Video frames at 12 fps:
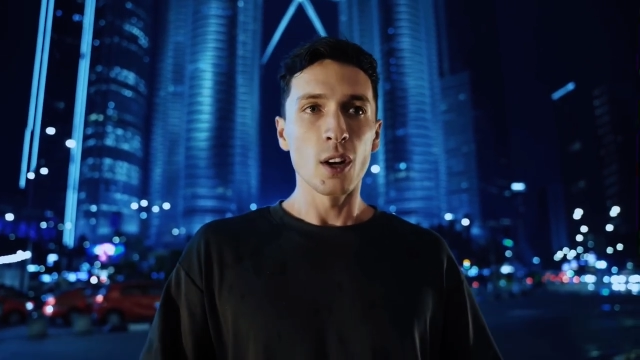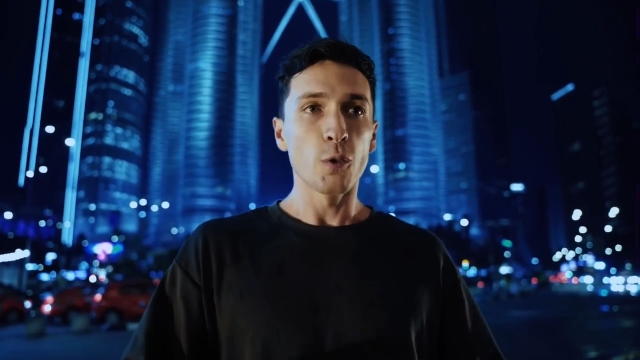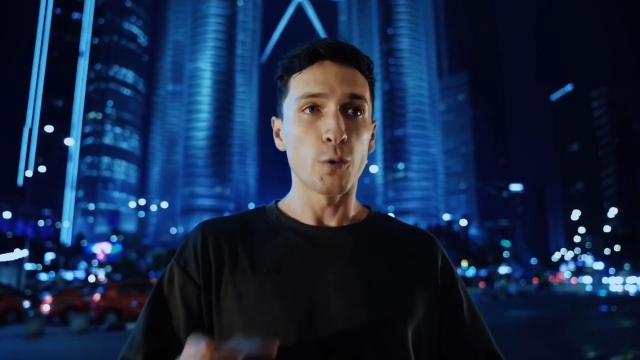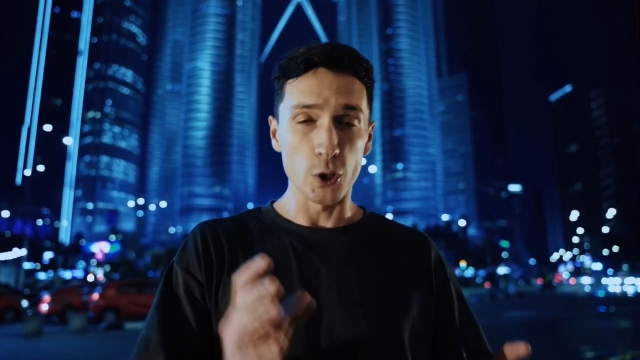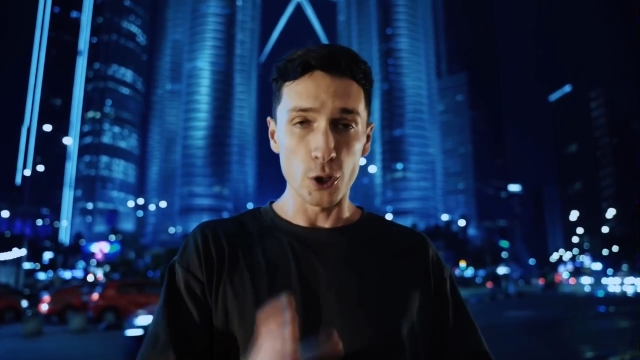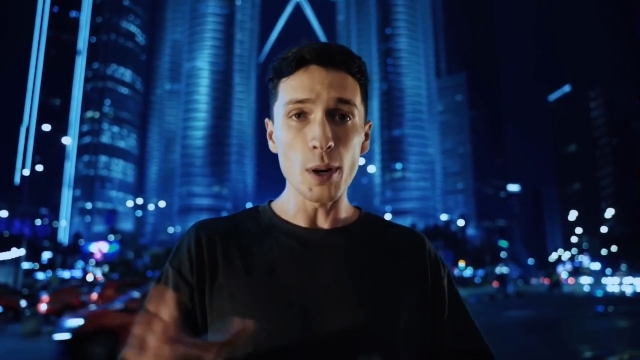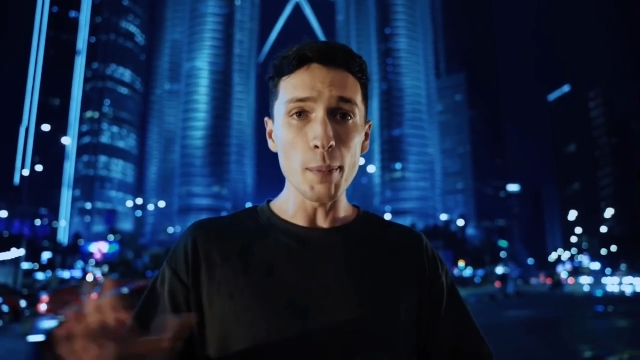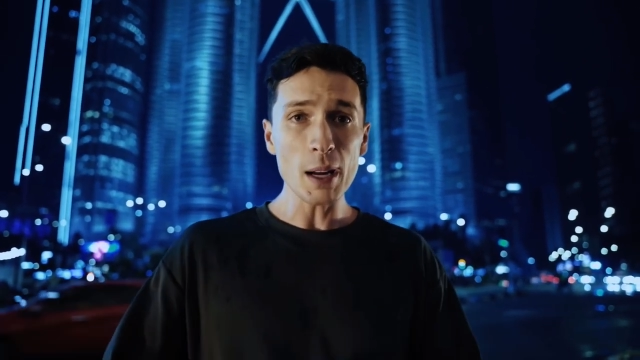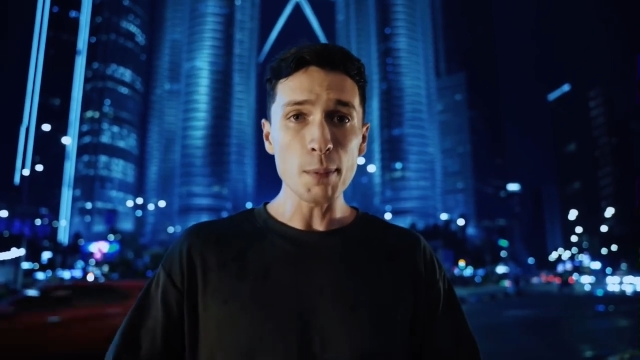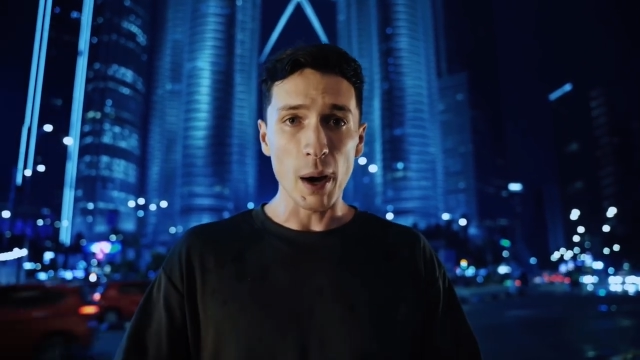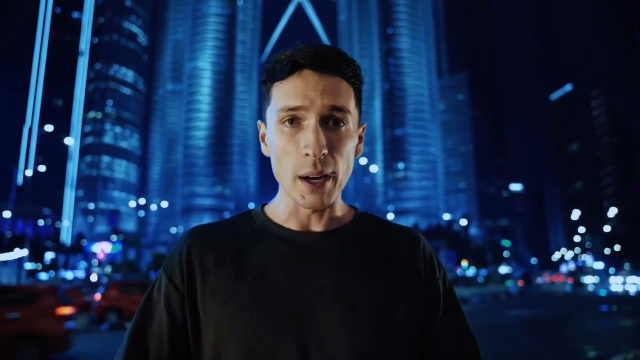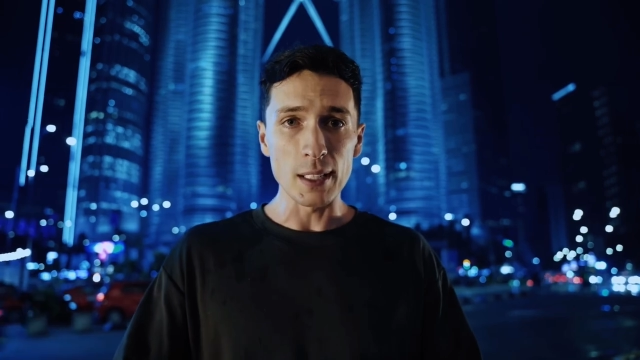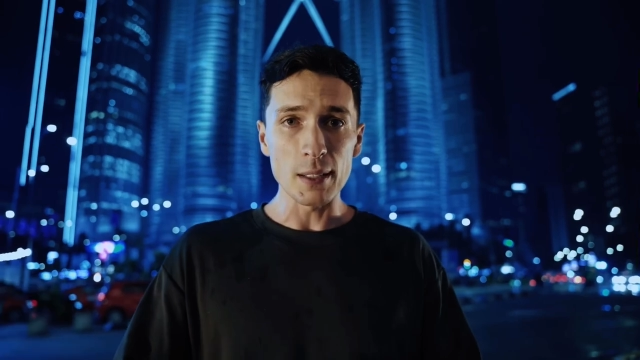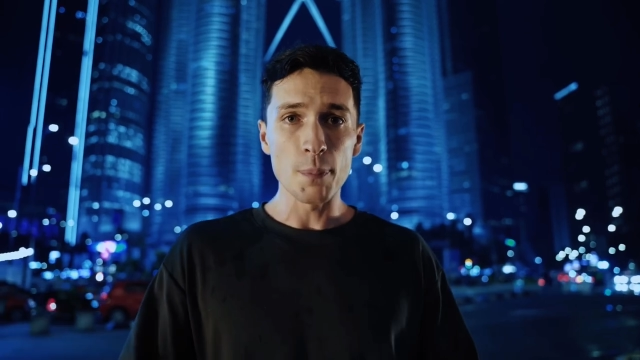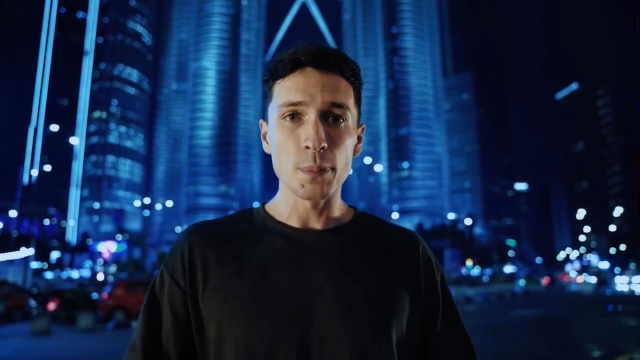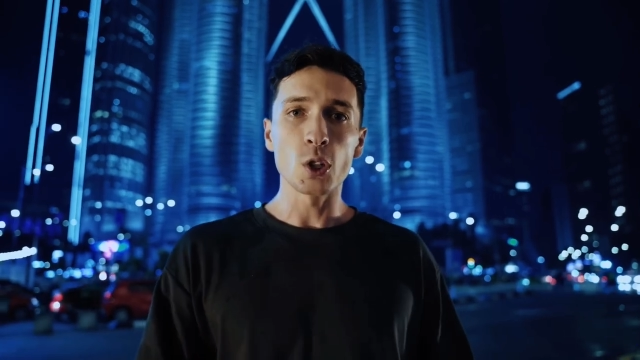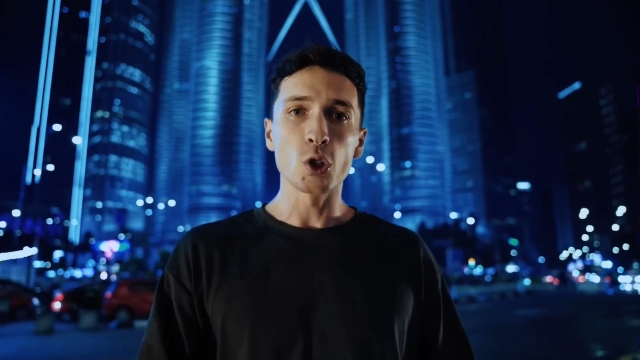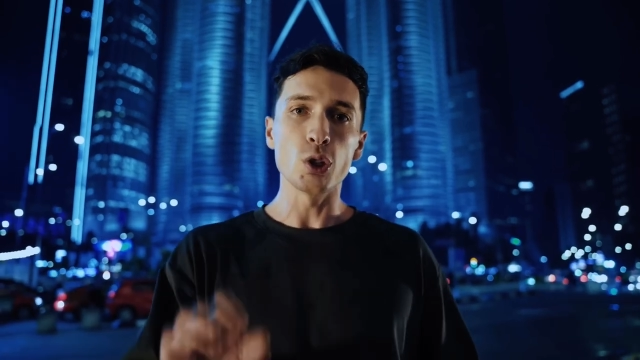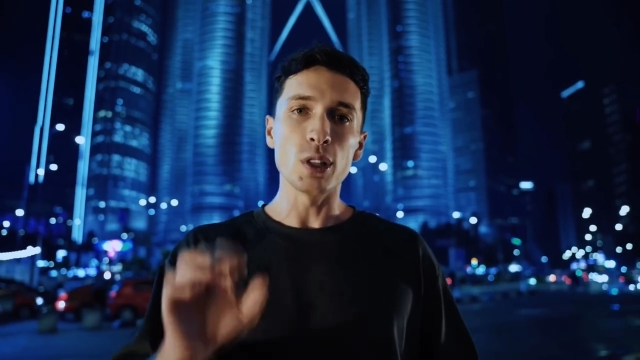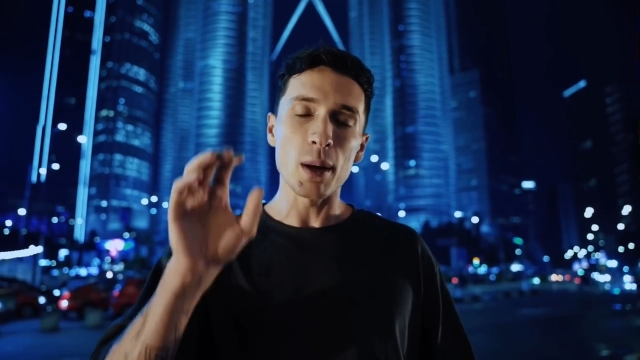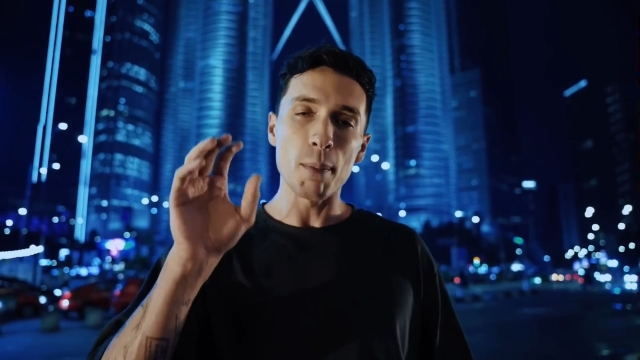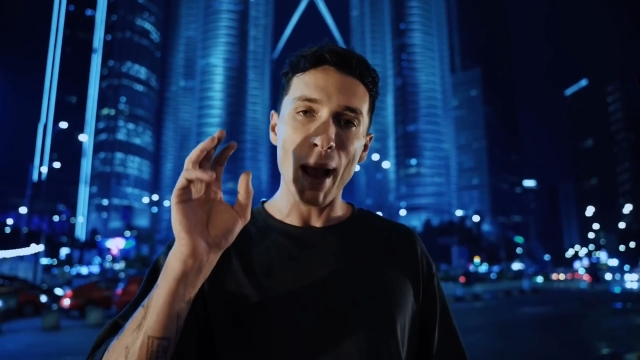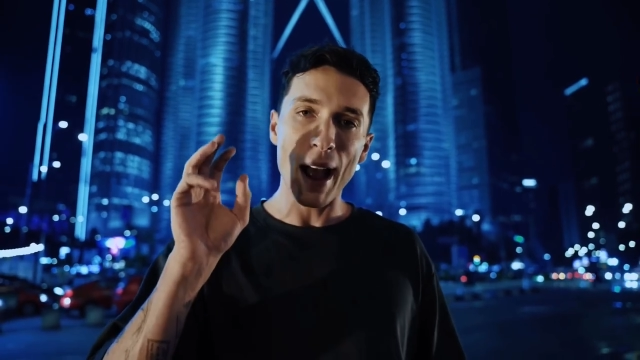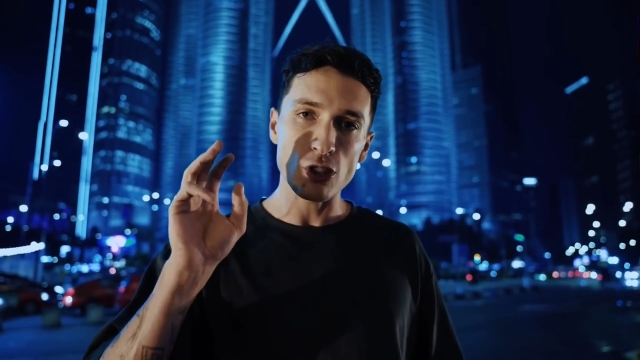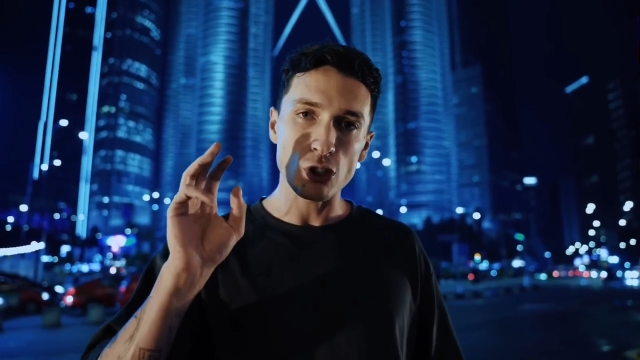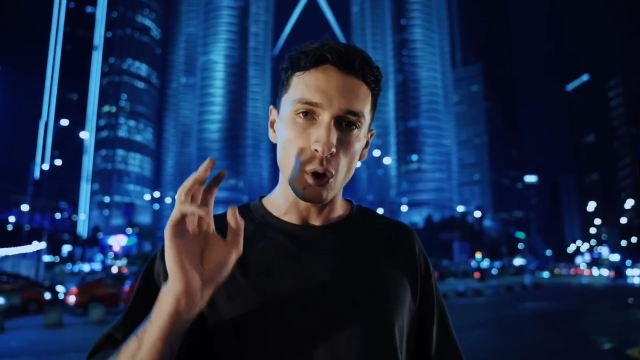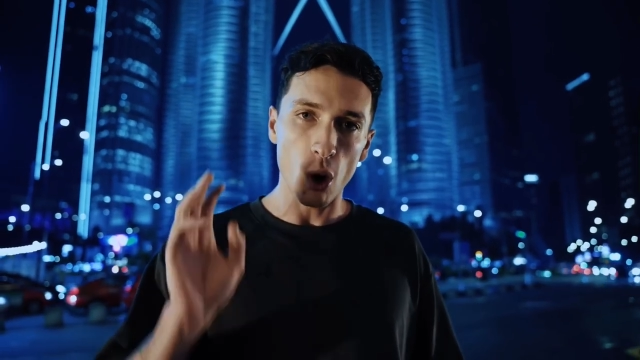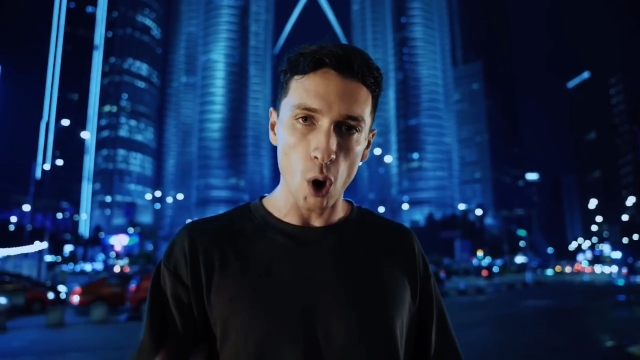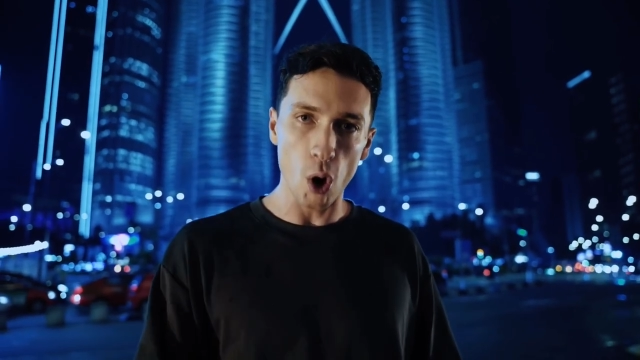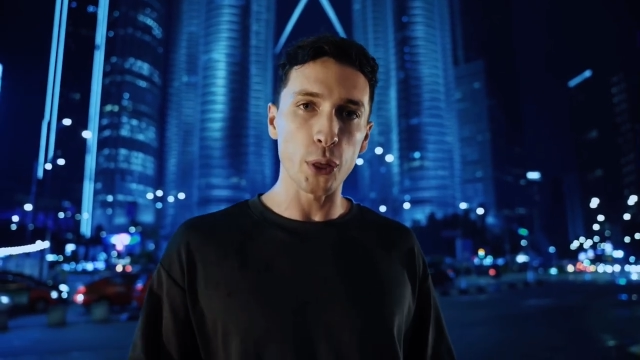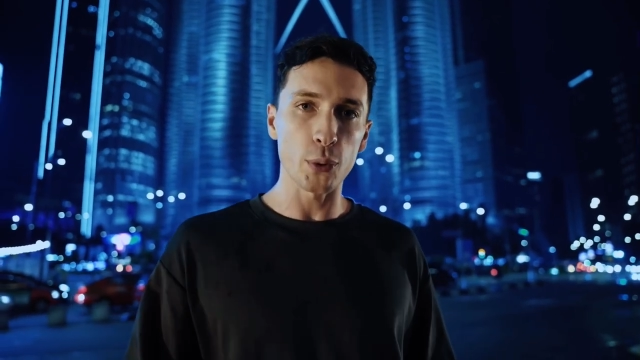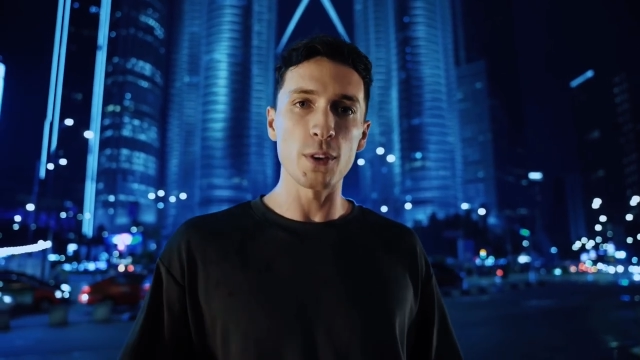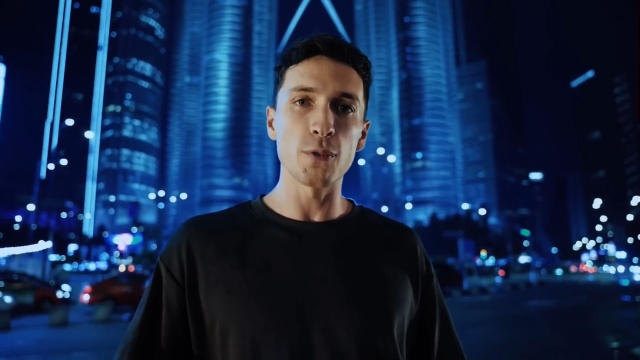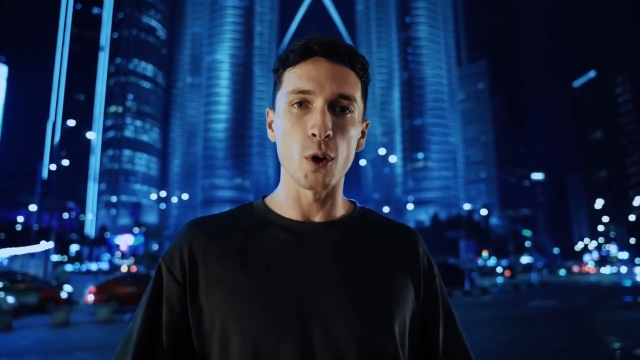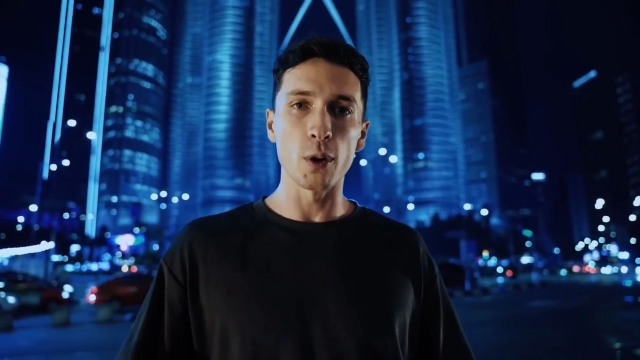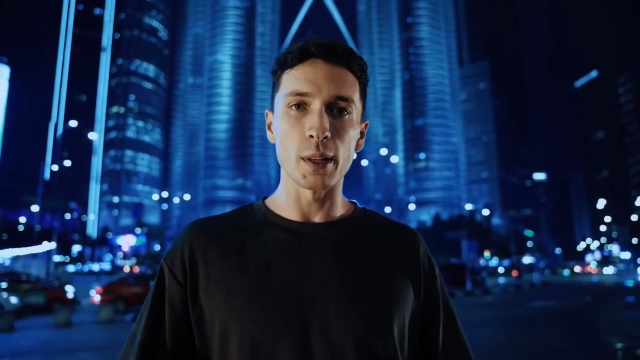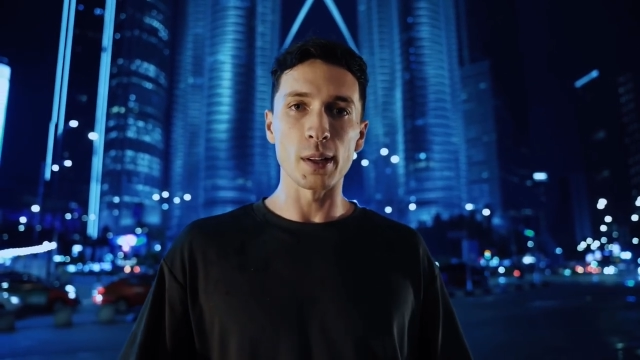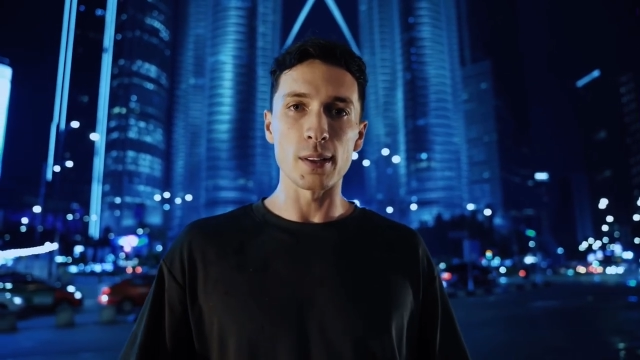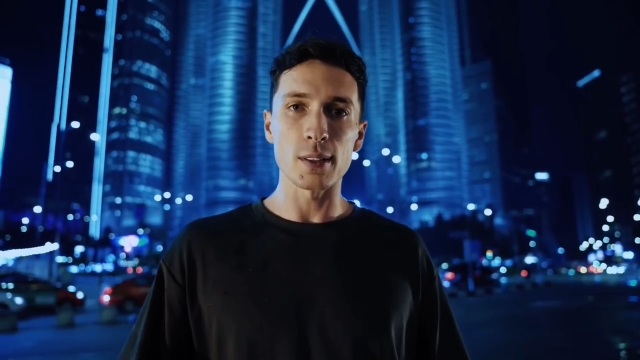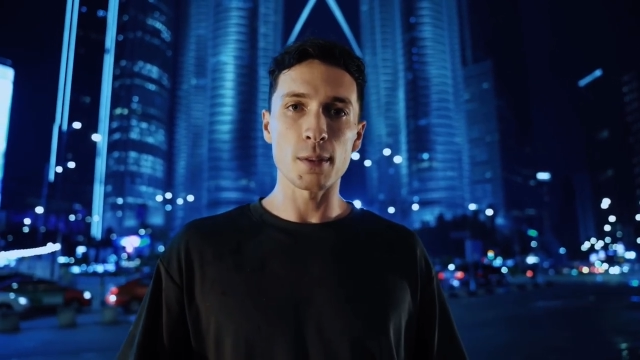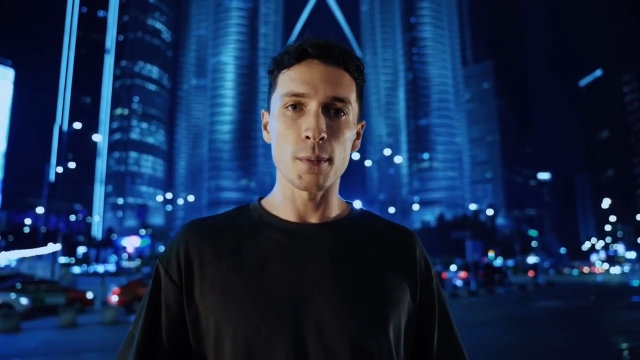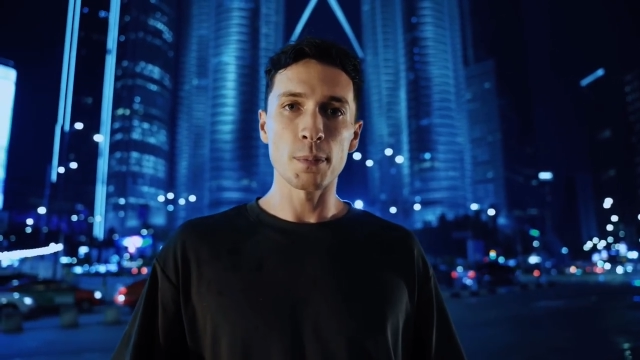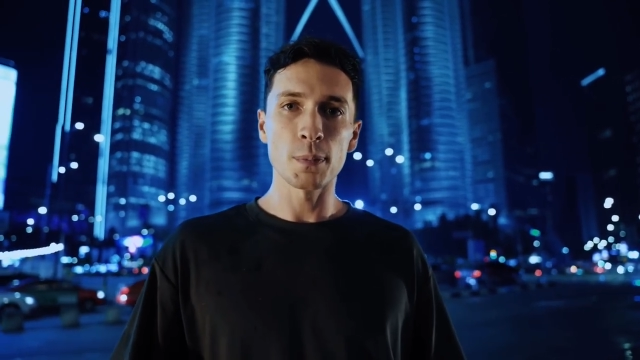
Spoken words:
For you to make money, you need to master all three formulas.